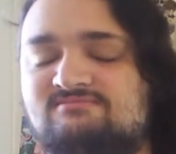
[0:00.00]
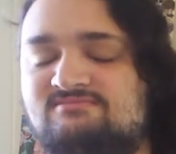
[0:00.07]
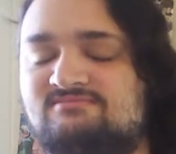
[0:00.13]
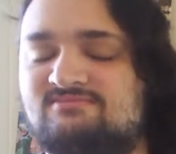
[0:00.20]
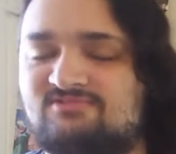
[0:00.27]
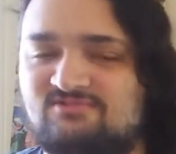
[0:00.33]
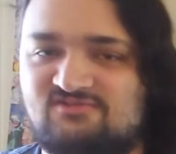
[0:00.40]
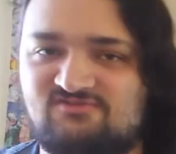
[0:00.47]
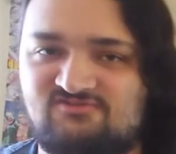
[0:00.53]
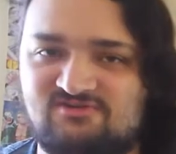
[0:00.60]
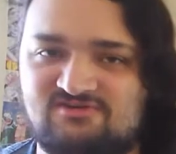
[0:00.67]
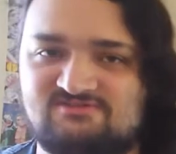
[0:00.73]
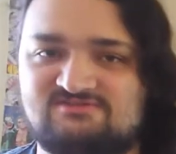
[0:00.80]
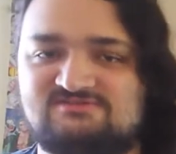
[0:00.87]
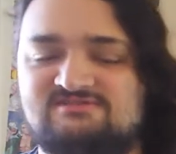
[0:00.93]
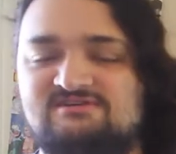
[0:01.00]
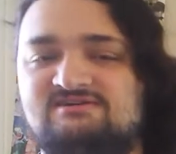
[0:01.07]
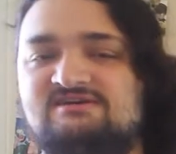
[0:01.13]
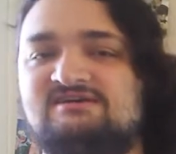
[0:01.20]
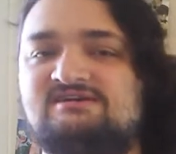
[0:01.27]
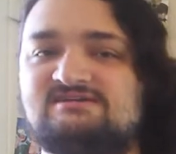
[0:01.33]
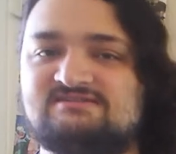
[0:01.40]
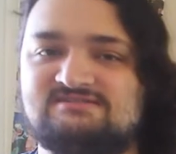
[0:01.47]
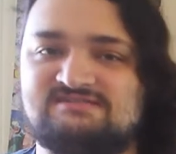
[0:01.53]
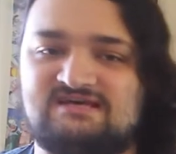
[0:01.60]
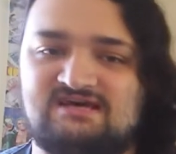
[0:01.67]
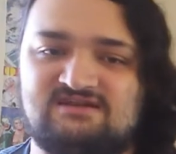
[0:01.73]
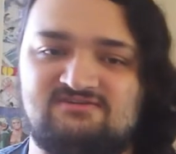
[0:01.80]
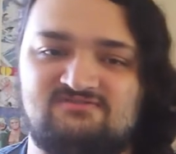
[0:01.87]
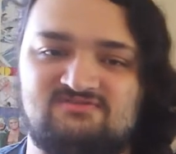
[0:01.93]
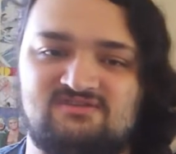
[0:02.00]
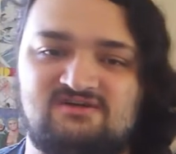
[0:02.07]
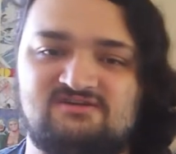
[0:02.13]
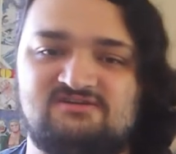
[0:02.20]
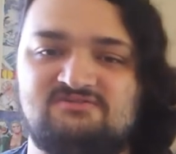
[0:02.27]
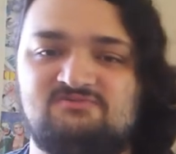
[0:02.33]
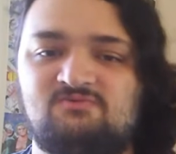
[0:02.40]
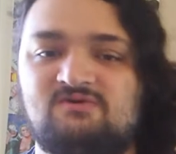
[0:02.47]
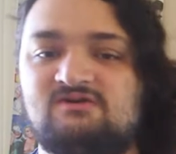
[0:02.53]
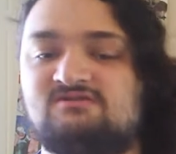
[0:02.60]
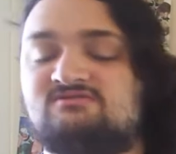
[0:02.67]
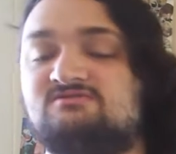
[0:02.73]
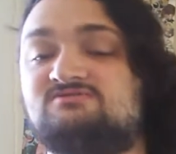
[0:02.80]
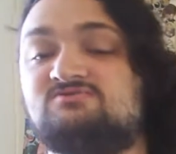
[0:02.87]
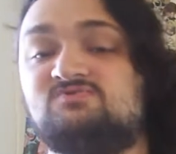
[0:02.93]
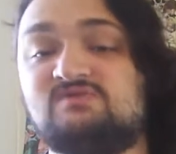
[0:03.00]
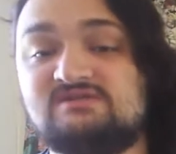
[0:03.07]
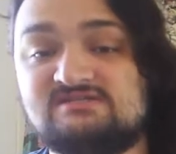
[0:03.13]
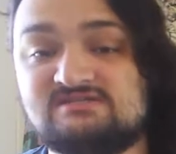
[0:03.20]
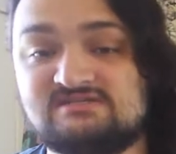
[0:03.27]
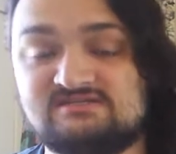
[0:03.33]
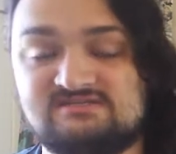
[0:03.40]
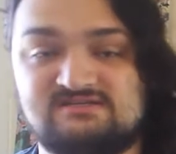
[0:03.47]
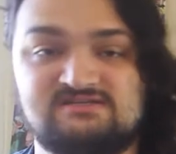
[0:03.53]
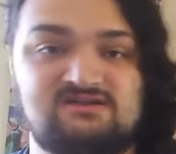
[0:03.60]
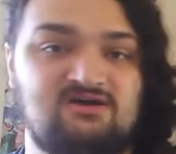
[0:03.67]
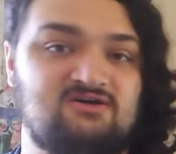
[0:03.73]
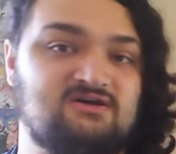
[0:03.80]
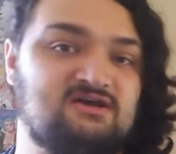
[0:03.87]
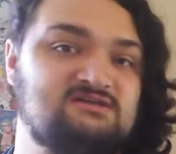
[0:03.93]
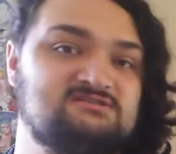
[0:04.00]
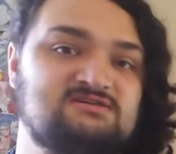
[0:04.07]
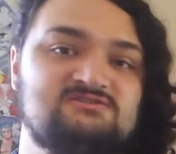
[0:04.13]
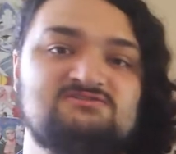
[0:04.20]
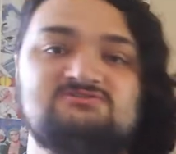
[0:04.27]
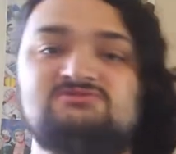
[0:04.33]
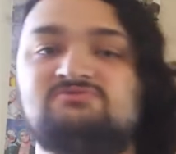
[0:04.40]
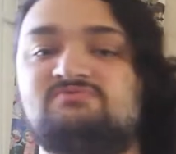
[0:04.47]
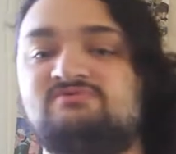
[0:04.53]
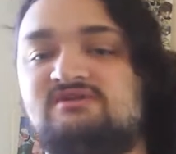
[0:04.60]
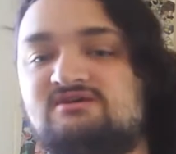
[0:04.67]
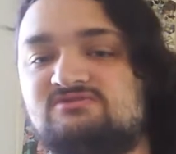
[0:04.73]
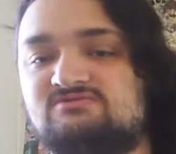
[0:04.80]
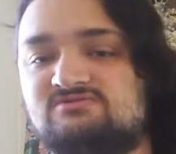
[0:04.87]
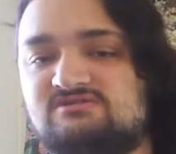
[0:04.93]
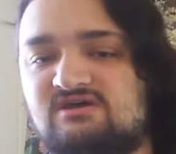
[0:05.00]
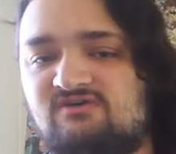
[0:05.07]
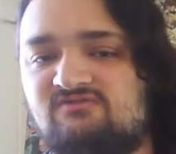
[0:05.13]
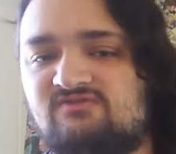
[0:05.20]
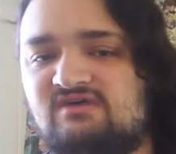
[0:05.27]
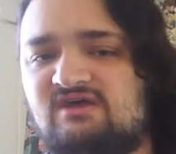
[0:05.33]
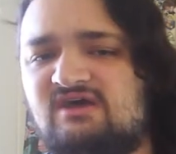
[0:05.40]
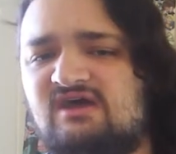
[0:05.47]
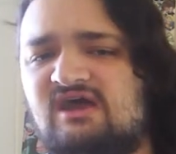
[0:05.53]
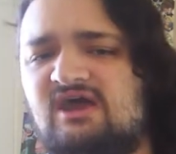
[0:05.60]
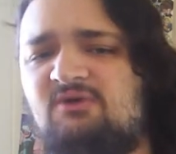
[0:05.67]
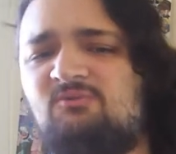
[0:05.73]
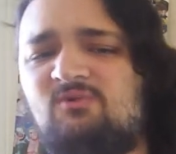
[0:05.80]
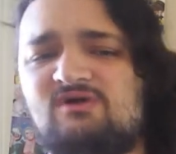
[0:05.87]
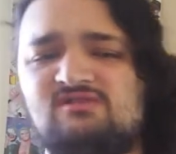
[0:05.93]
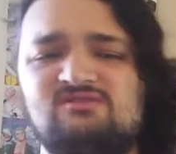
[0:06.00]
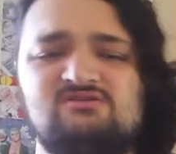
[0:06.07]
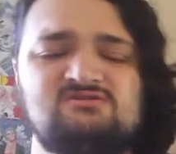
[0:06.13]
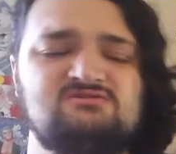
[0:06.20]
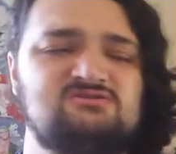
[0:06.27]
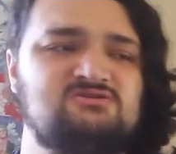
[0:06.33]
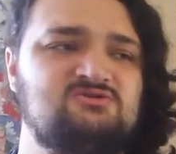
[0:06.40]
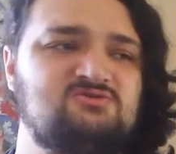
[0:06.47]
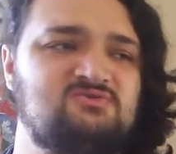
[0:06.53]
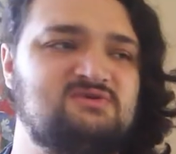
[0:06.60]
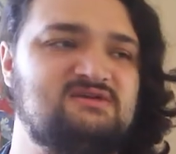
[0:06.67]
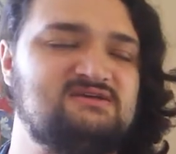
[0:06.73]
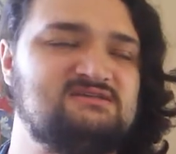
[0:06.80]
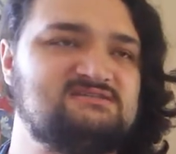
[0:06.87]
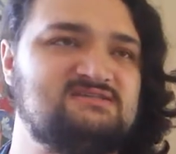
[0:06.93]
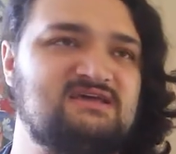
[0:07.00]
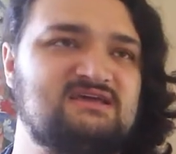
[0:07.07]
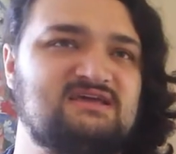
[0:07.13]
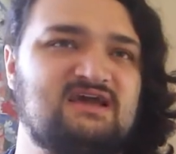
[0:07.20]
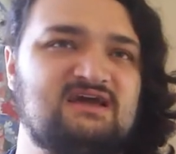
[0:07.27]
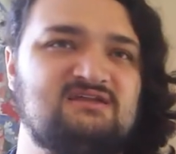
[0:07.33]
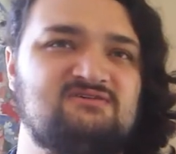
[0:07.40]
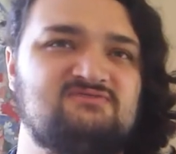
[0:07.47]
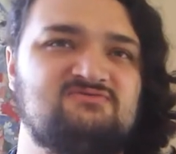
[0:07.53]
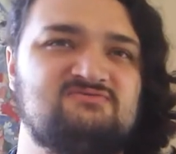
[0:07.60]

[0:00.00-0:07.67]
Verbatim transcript: the reverse, the hidden side of London where there's witches and all kinds of other supernatural stuff. And what they're doing is they kind of